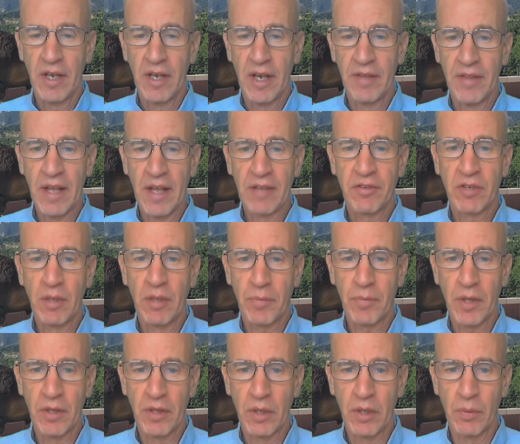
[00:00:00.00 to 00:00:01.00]
And that's
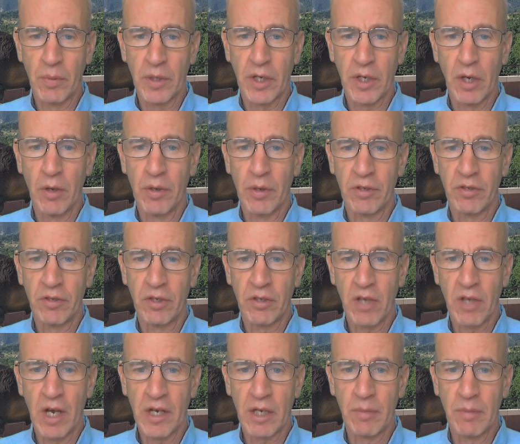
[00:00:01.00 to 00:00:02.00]
something that we're going to
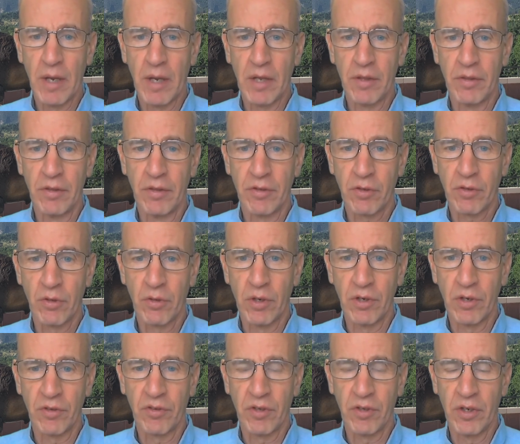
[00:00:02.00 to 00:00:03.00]
talk about in this
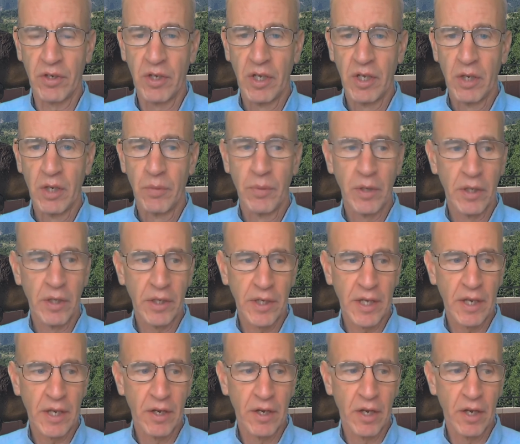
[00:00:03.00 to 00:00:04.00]
course and really
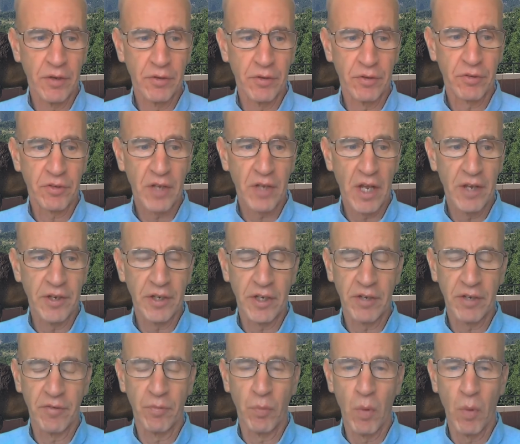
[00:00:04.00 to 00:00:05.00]
get an understanding
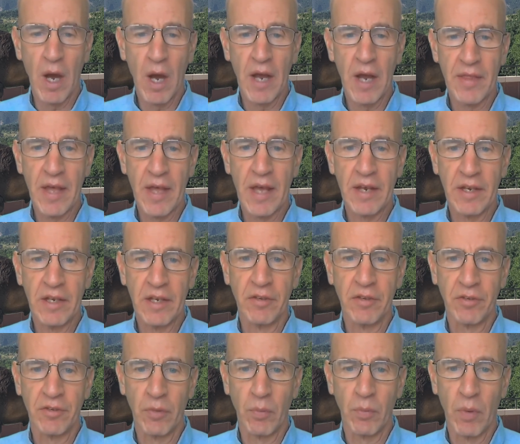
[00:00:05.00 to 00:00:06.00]
of why that
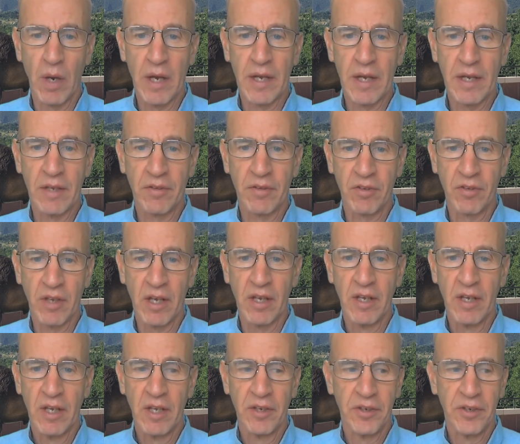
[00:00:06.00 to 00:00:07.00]
is and why it's a
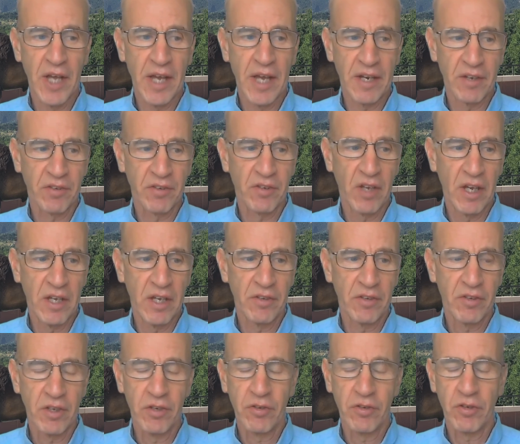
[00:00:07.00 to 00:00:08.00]
data
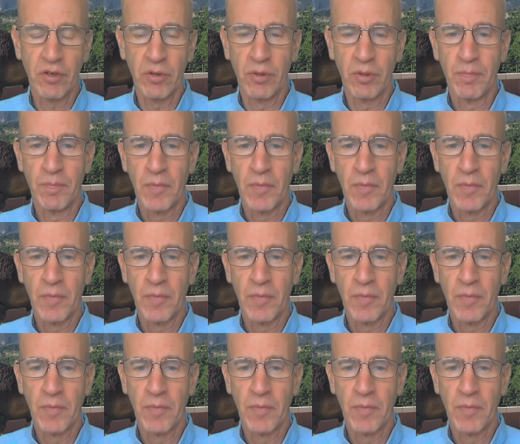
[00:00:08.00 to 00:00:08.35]
science issue.